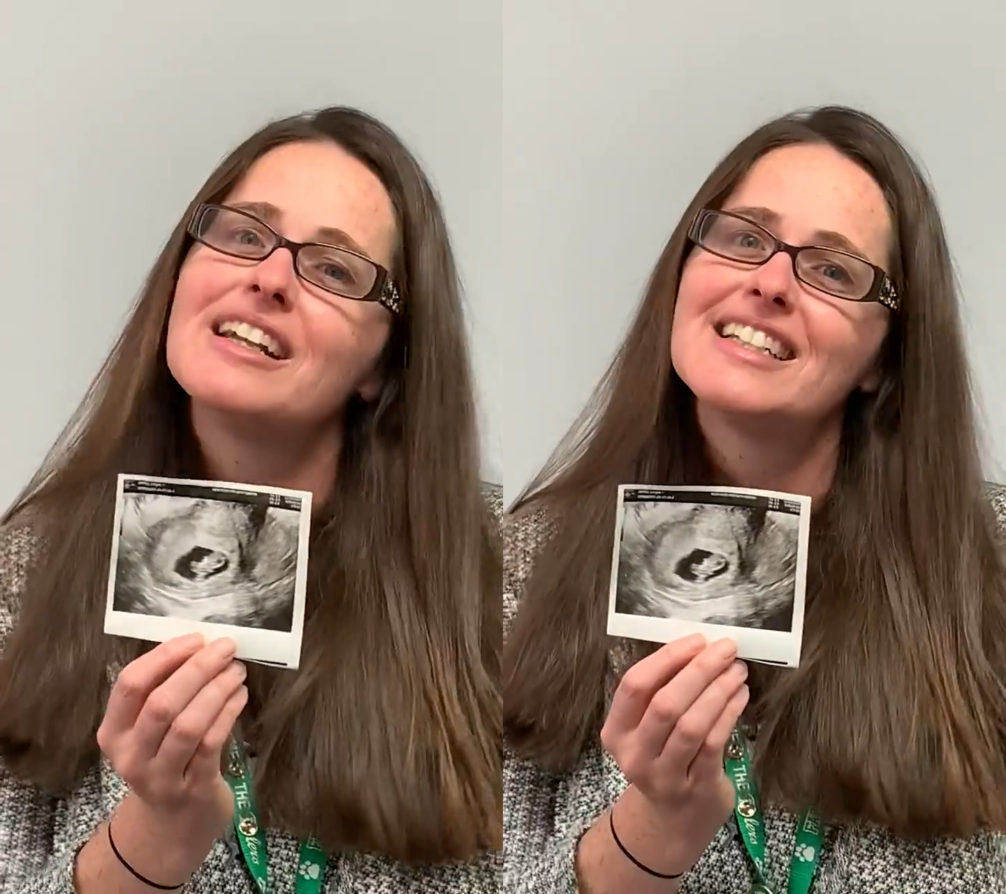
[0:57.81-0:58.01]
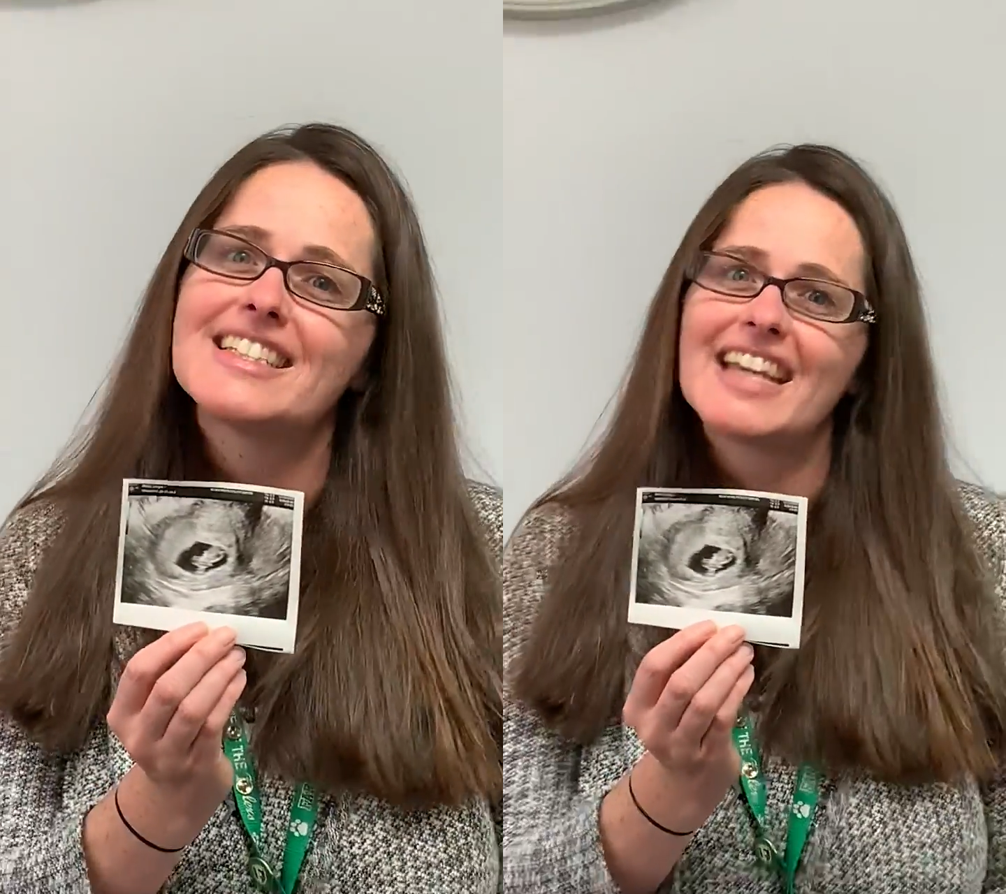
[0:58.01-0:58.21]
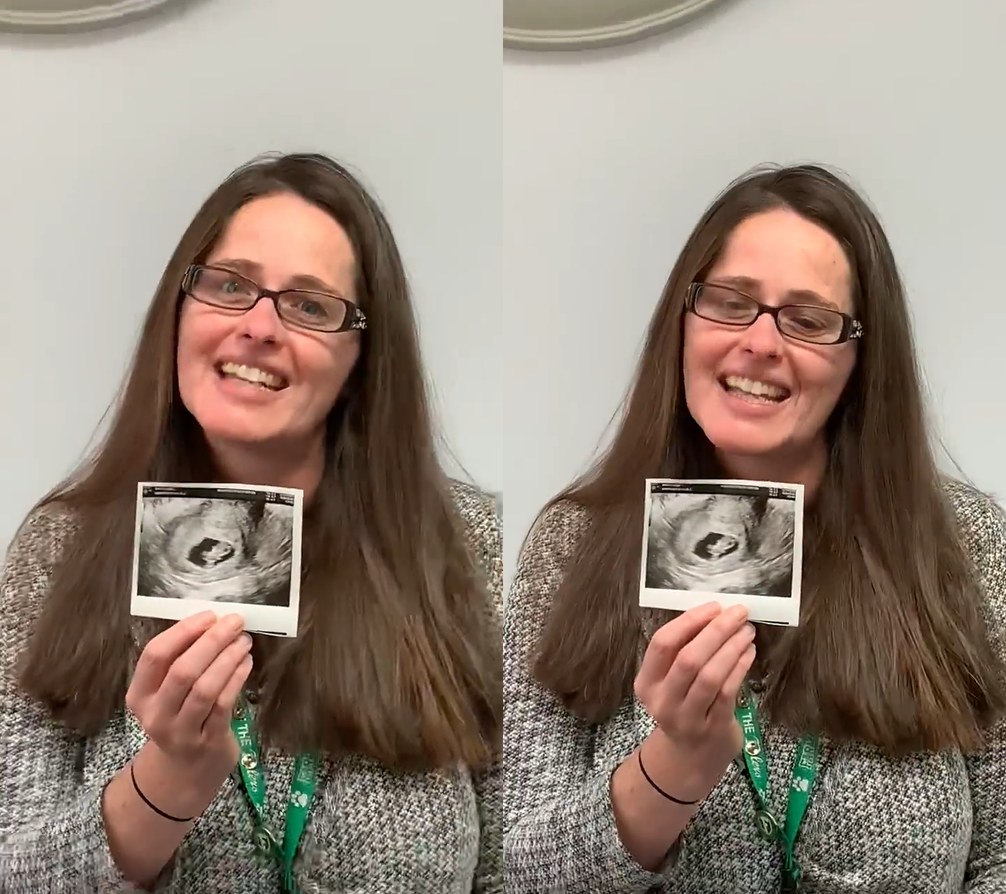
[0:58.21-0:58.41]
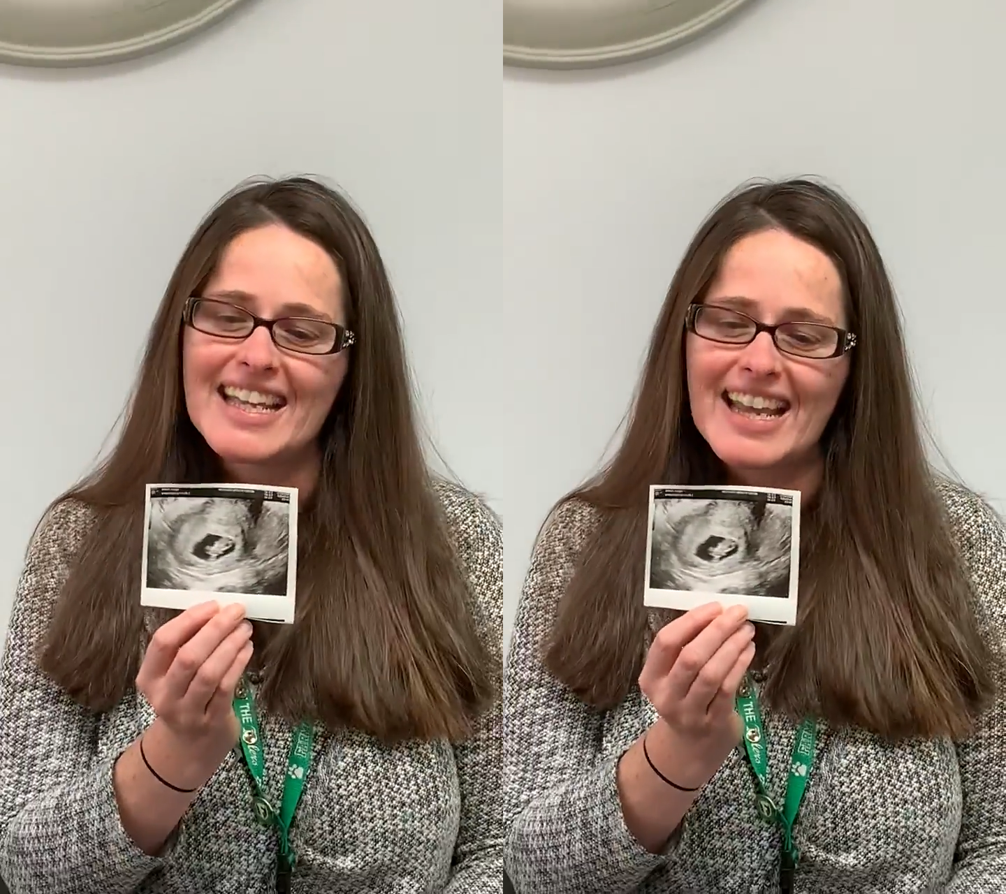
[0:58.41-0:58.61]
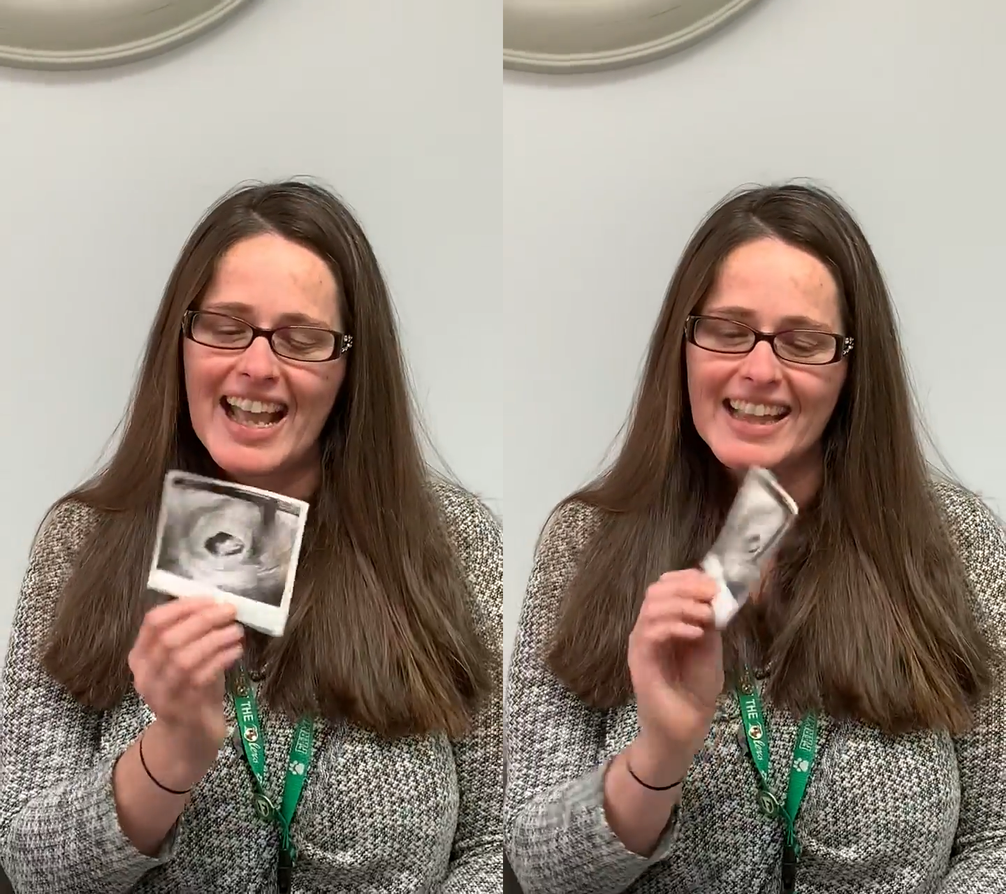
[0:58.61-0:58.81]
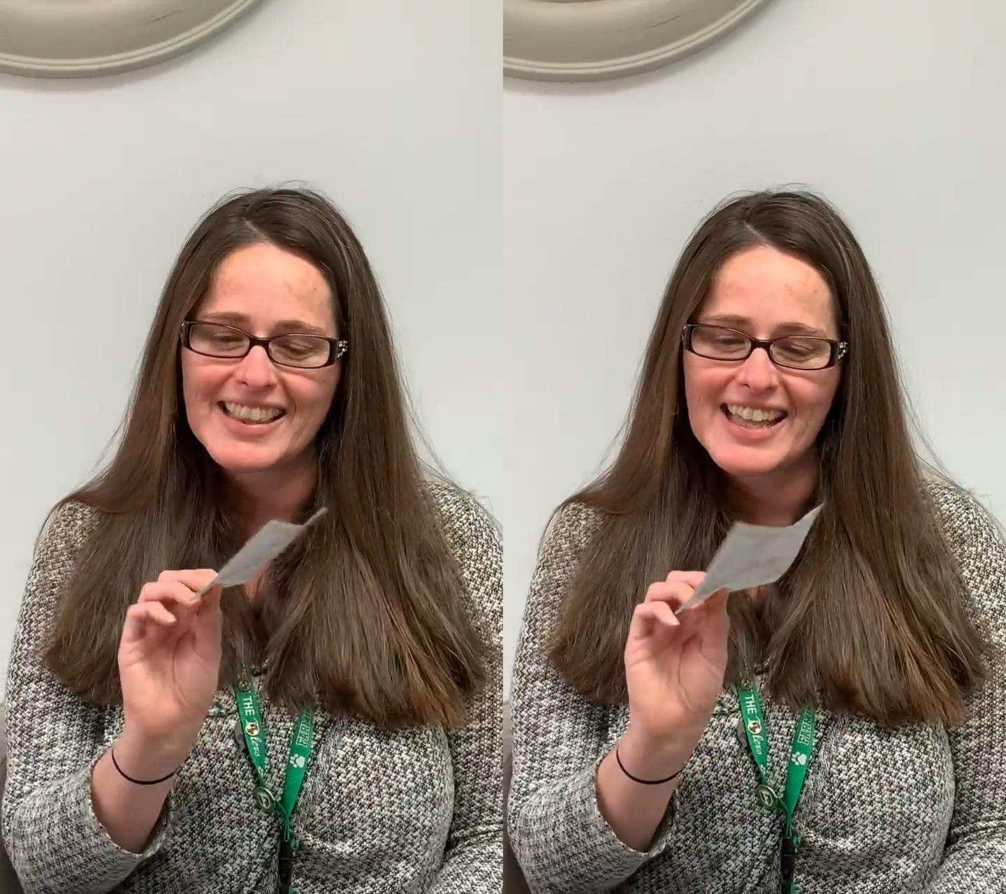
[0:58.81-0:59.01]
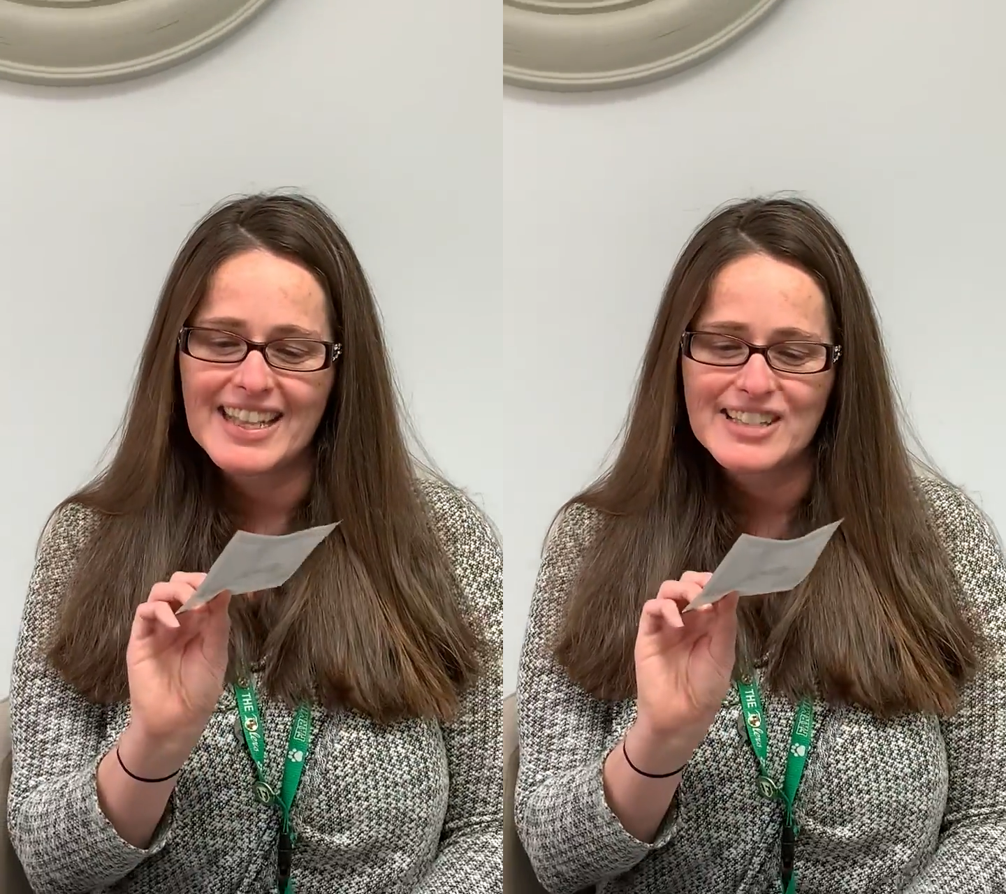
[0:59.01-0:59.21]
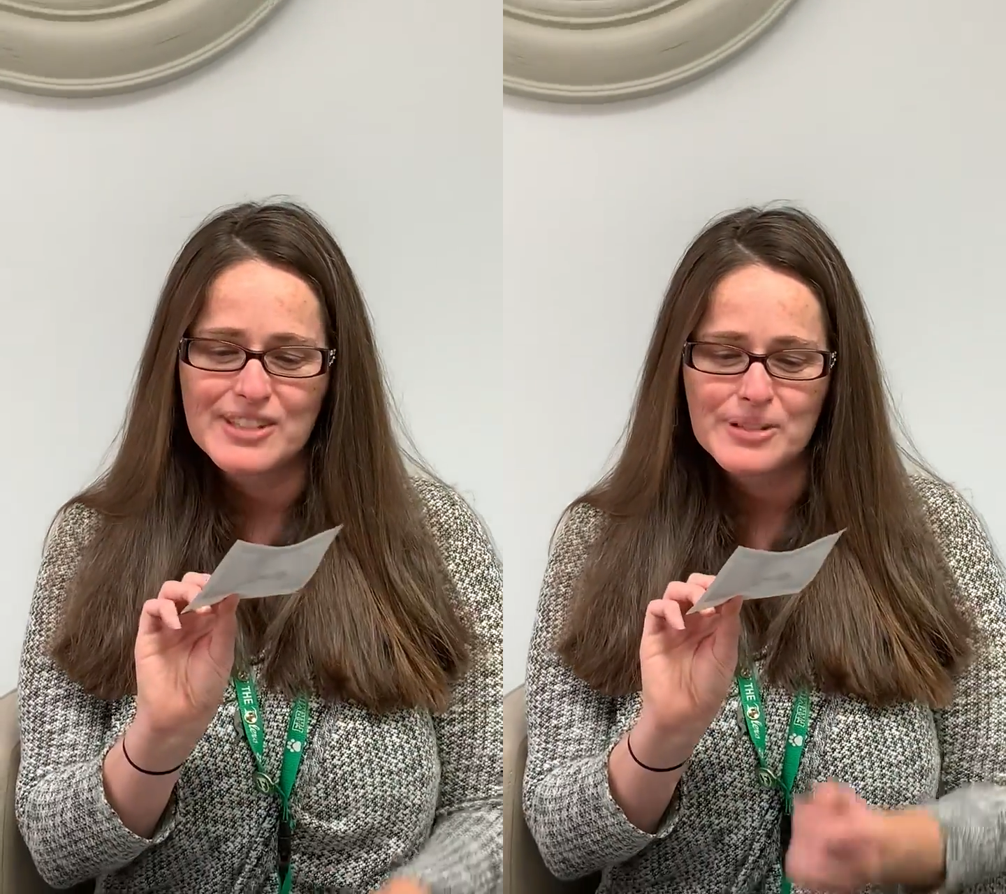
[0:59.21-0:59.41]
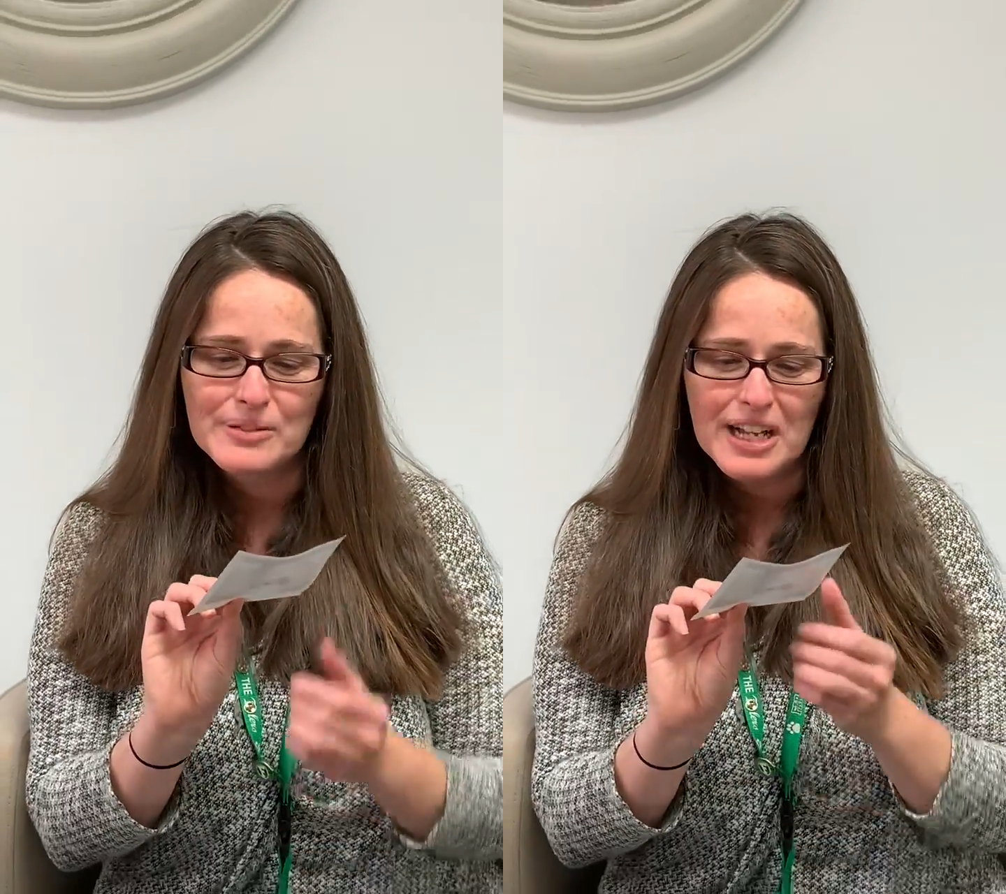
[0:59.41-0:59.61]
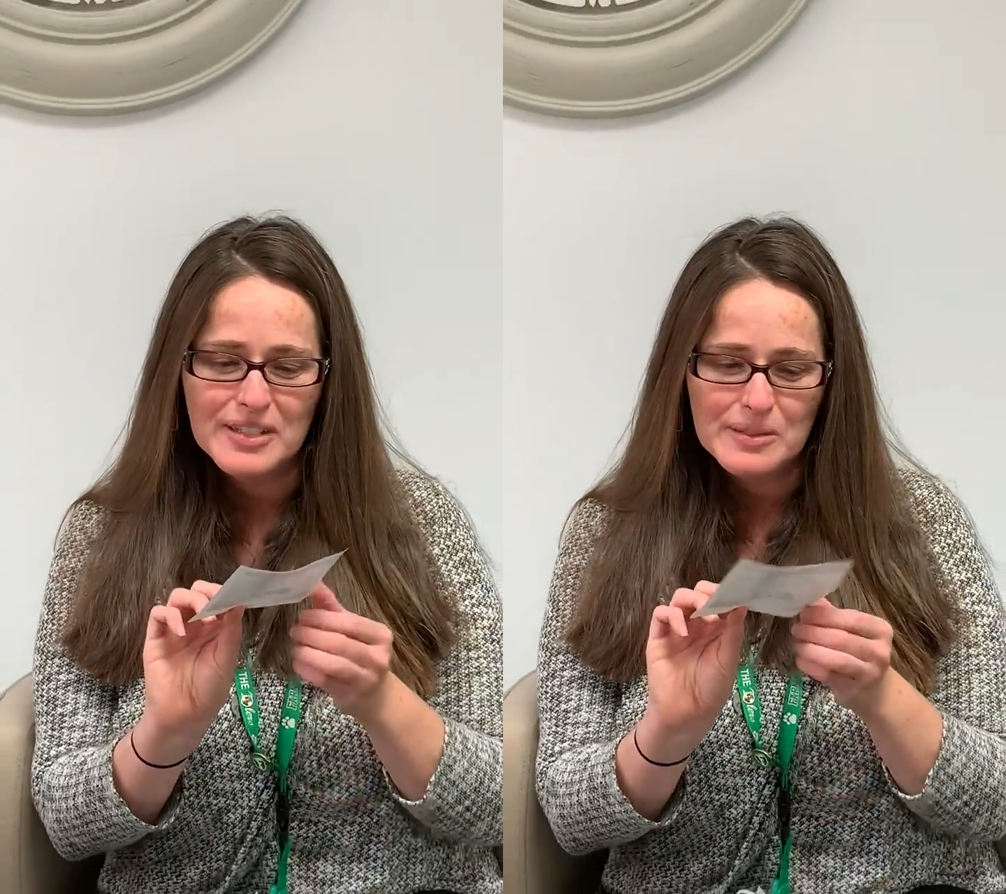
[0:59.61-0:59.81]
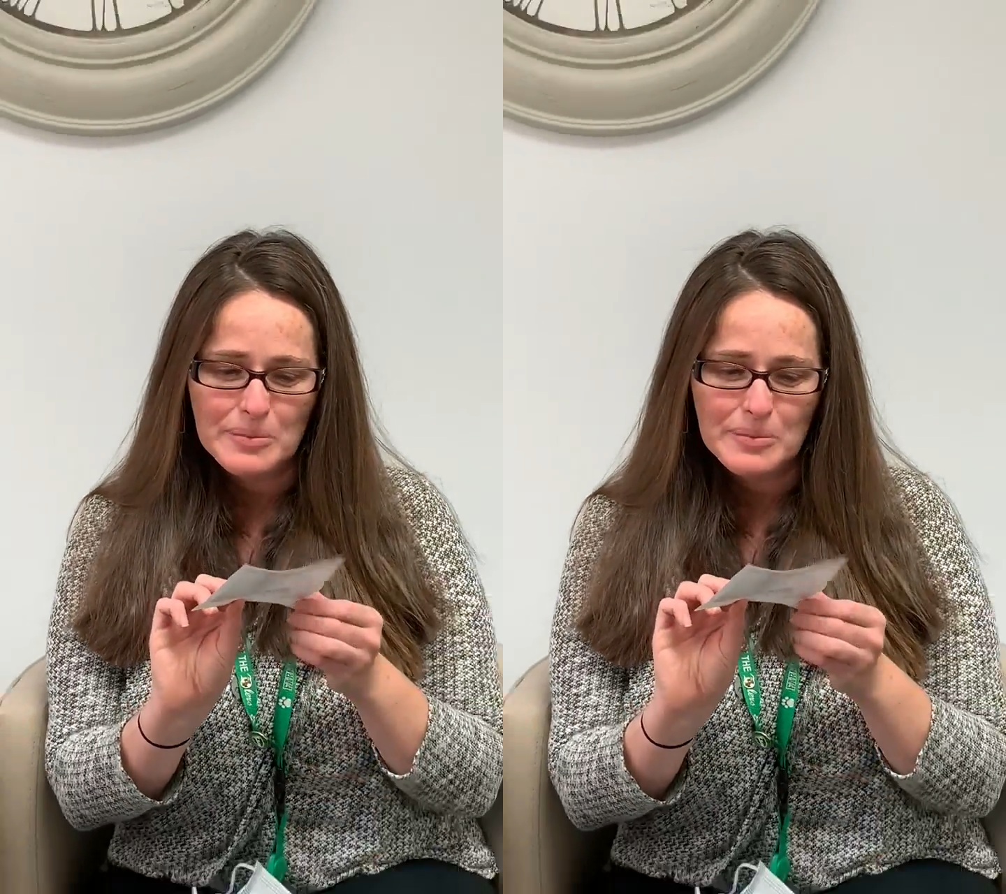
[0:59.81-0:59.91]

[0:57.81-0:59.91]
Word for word: excited and thanks to Dr.